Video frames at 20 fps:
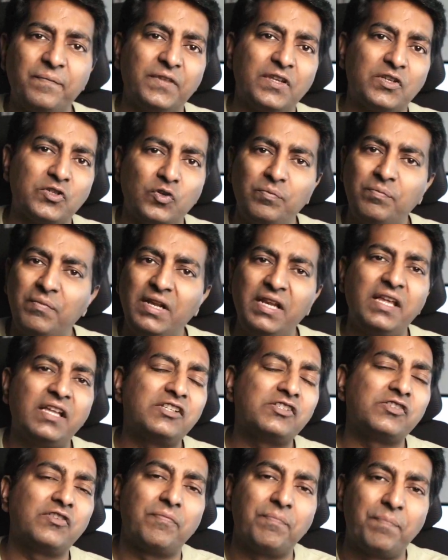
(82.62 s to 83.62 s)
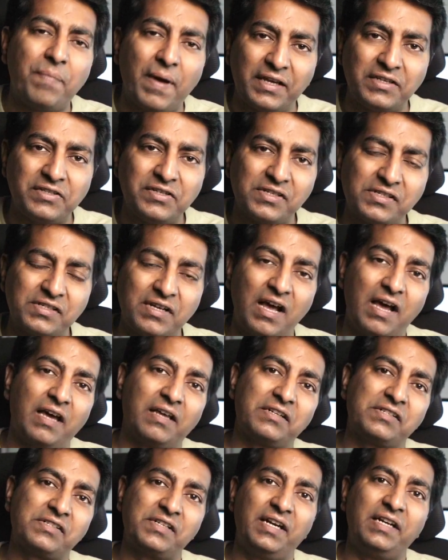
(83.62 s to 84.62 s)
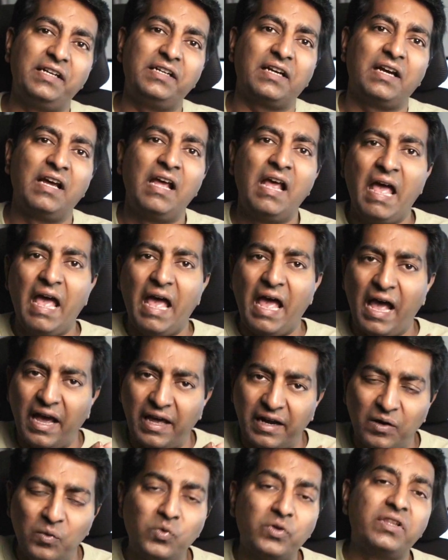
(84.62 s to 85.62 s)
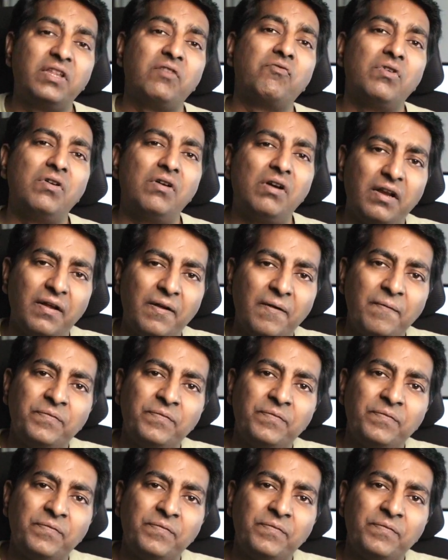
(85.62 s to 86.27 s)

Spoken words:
So millions of packages are sent around the world.